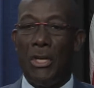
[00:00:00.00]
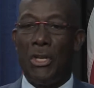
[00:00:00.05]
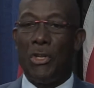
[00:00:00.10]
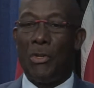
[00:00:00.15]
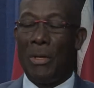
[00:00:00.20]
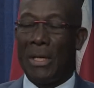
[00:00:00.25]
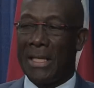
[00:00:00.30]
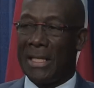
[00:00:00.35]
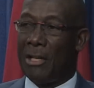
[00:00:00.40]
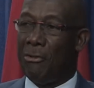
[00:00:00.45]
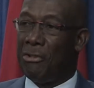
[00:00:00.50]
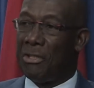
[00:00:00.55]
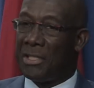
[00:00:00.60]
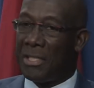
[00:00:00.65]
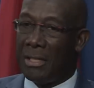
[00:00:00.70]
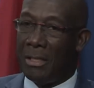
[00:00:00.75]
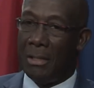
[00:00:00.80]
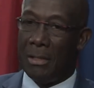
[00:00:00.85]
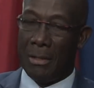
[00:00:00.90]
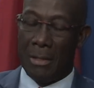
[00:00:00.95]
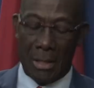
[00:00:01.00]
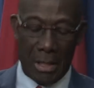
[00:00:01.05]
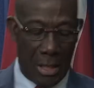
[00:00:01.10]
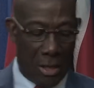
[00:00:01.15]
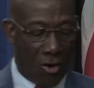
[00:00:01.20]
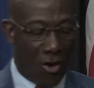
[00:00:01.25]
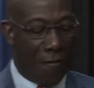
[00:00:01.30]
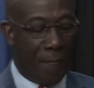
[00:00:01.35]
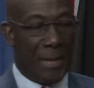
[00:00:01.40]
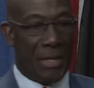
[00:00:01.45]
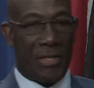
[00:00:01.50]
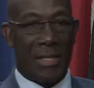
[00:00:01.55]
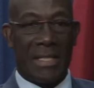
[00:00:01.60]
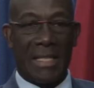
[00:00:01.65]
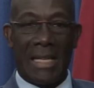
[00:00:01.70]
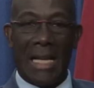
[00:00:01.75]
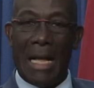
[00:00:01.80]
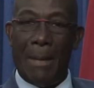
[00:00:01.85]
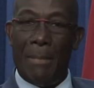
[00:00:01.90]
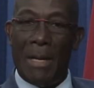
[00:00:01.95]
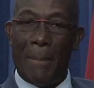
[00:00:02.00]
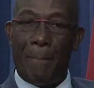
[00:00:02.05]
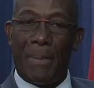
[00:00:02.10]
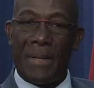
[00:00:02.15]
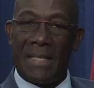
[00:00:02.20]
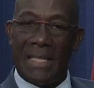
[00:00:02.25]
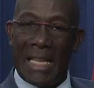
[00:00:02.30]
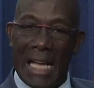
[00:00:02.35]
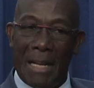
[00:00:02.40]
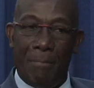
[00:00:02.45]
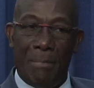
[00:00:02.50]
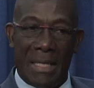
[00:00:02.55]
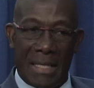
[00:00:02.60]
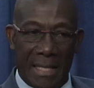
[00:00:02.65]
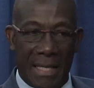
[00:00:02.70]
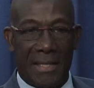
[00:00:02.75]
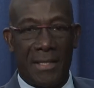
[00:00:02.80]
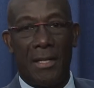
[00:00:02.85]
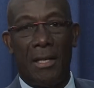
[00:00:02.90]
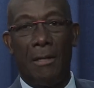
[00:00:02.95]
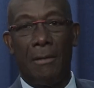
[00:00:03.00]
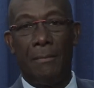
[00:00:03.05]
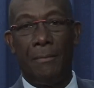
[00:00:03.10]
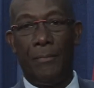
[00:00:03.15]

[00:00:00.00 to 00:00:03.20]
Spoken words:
You'll get a return of Mrs. Kamla Prasad Bisesa